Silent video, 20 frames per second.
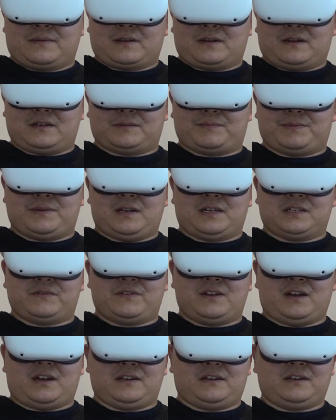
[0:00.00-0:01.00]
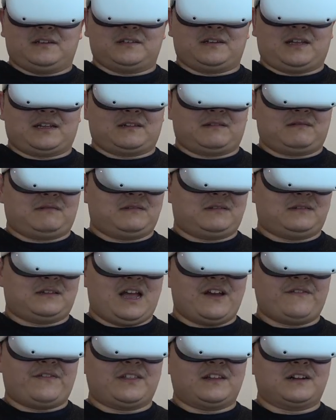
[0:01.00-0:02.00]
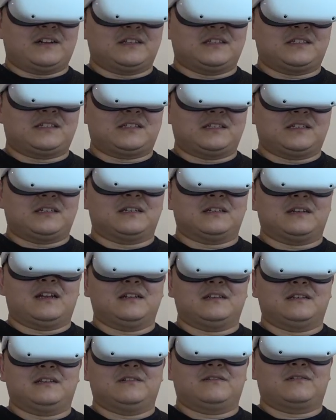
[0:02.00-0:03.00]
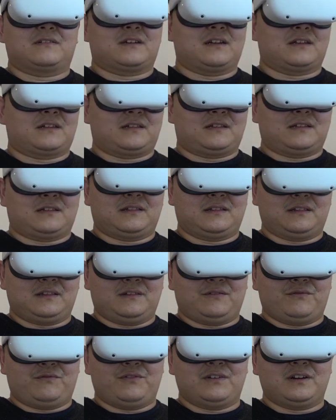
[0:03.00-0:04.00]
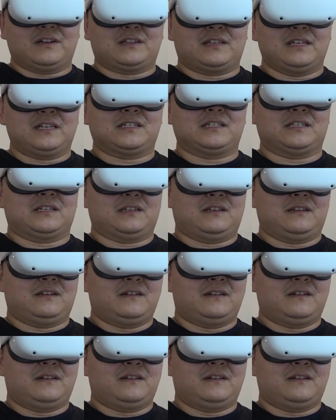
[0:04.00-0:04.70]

Because PSVR, you can like definitely see it and you get really dizzy.